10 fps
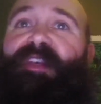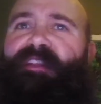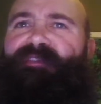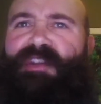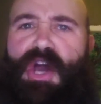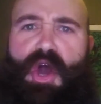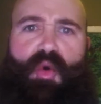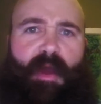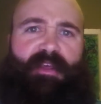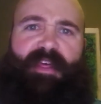Let us know
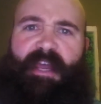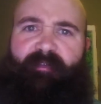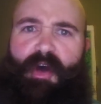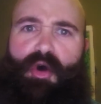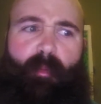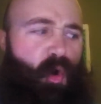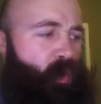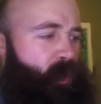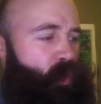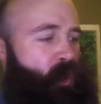what you think of jojoba
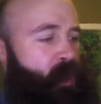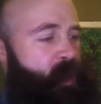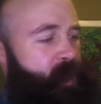oil.